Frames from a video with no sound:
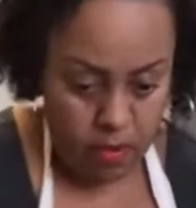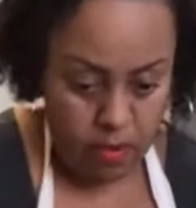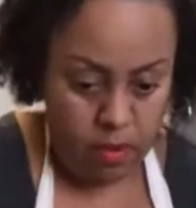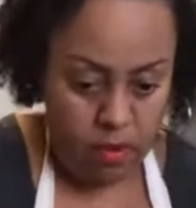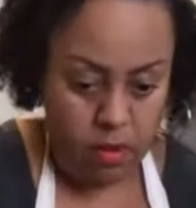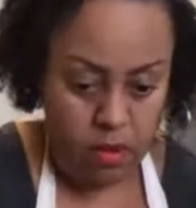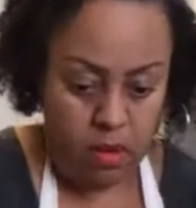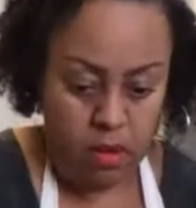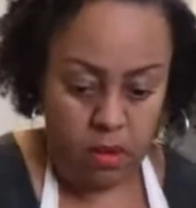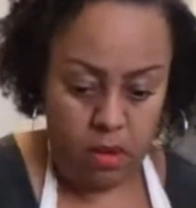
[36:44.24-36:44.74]

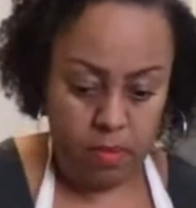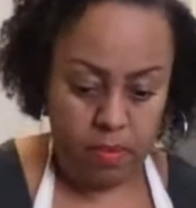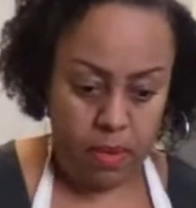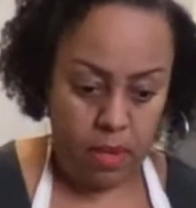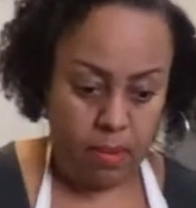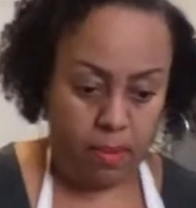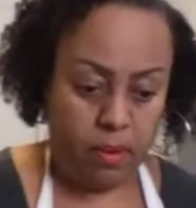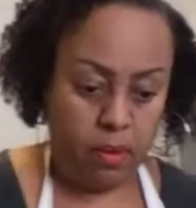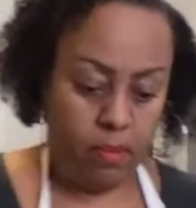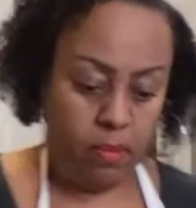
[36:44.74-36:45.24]
should be
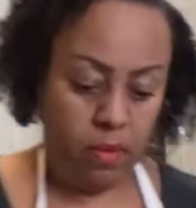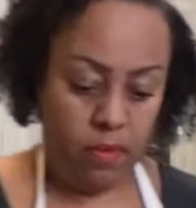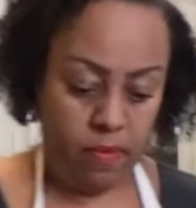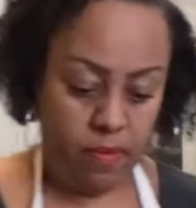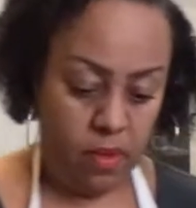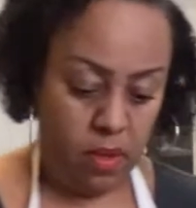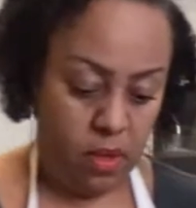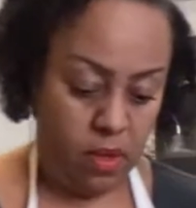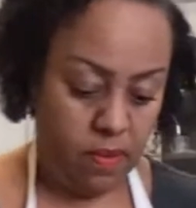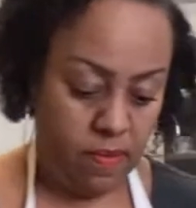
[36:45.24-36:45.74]
able to move
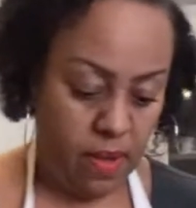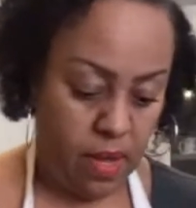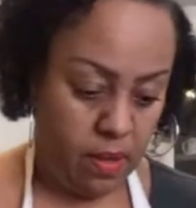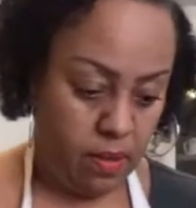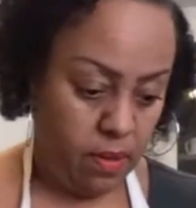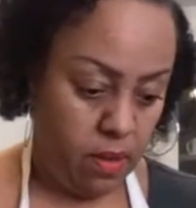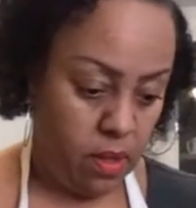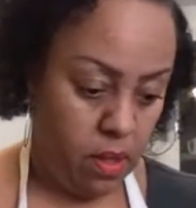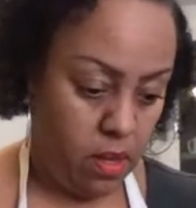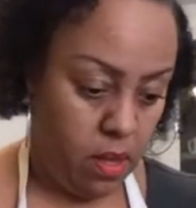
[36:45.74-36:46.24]
these
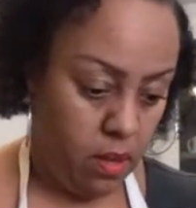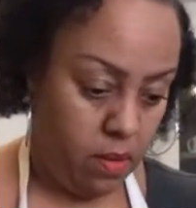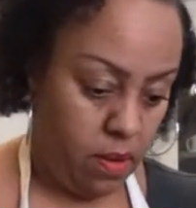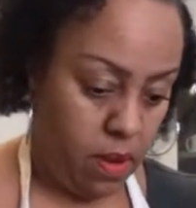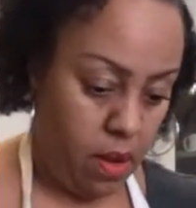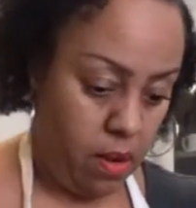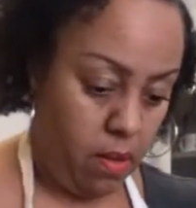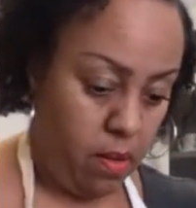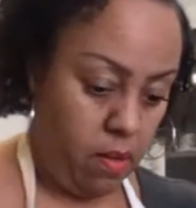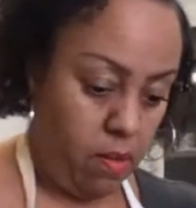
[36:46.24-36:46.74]
fancy things
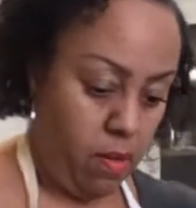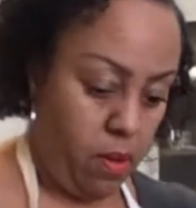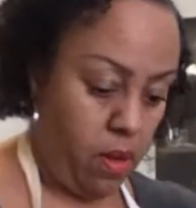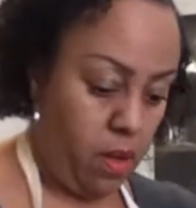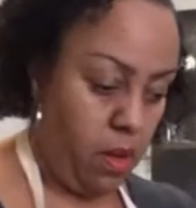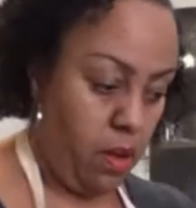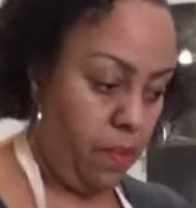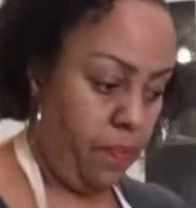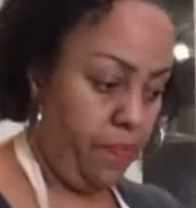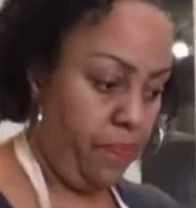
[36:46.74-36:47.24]
out of the
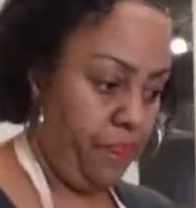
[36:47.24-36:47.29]
way.